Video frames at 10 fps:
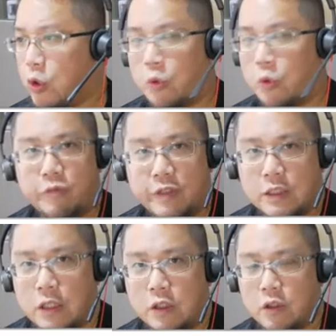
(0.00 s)
your own
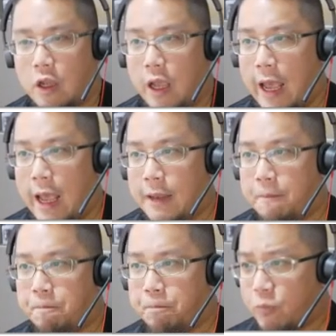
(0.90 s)
research
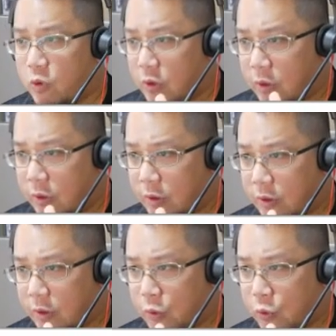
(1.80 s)
and
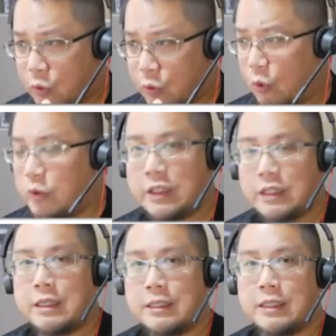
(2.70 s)
don't
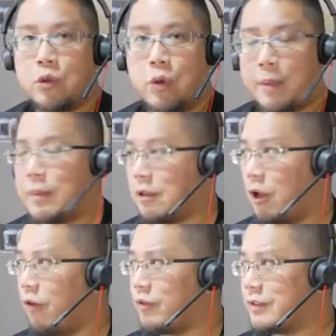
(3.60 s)
just listen to hype. There's a
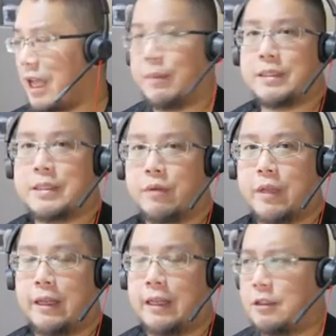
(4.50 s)
lot of scammers out
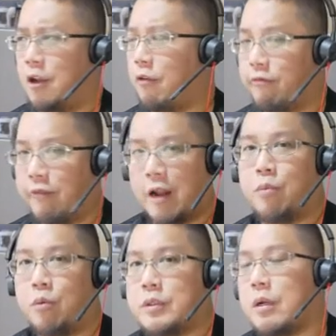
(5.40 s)
there. There's a lot of rug
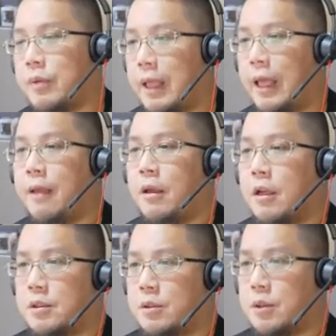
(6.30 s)
pulls out there.
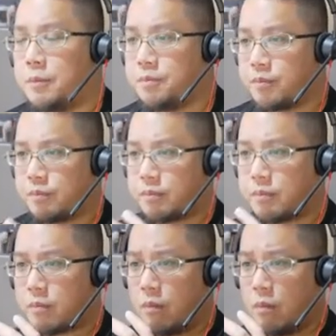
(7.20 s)
So
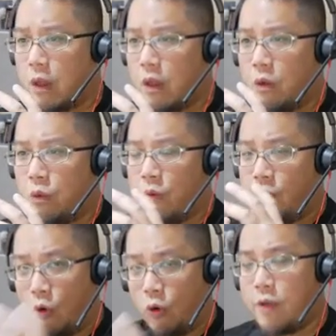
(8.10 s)
if
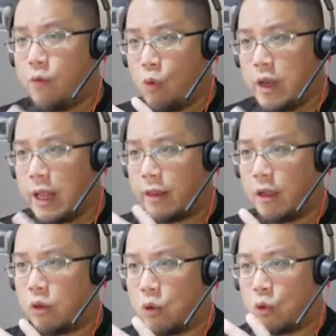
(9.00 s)
you want to enter
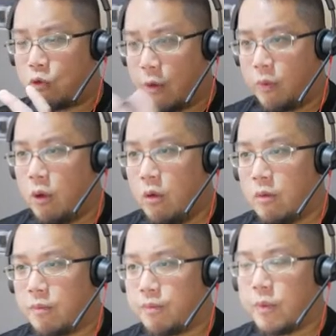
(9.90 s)
into crypto,
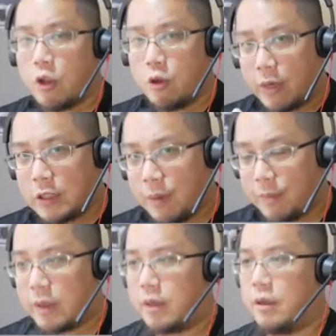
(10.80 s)
you must
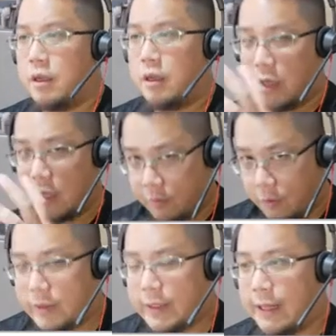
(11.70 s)
remember it's
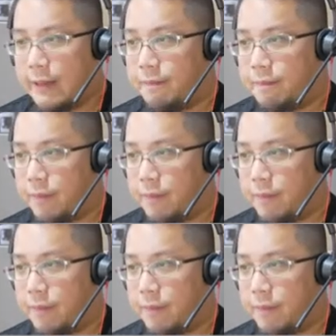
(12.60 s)
volatile,